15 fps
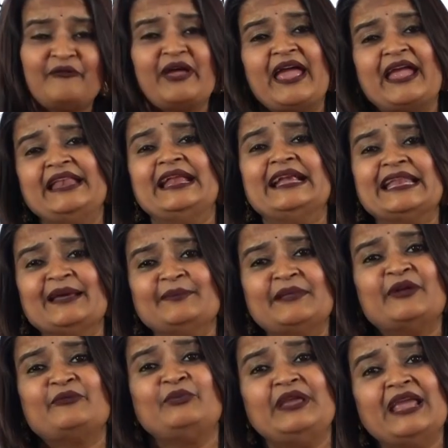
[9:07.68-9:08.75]
anytime
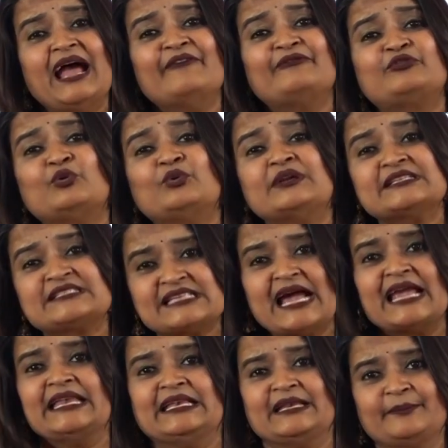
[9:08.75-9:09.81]
that we have to
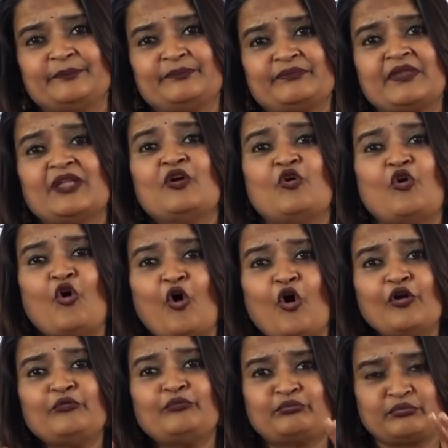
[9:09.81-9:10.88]
design
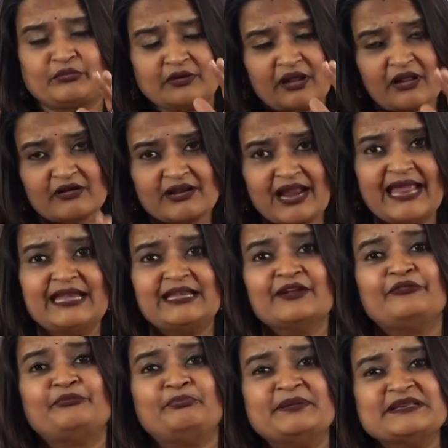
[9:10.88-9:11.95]
or write a
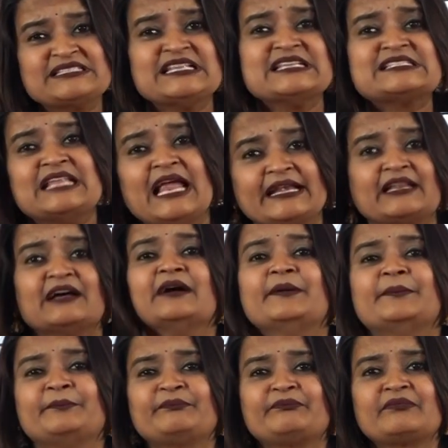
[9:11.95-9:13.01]
business letter,
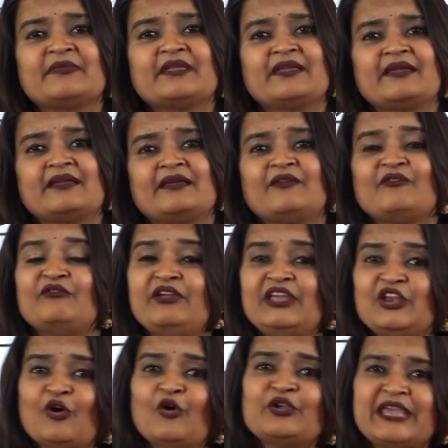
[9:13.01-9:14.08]
we
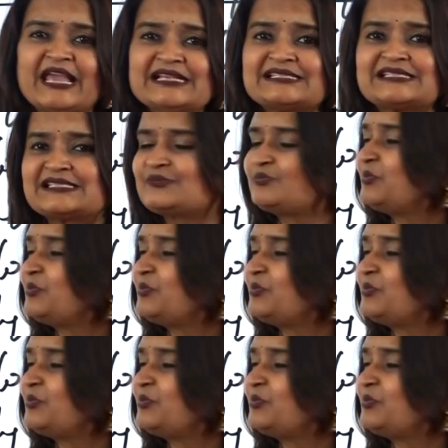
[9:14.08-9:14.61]
know yes,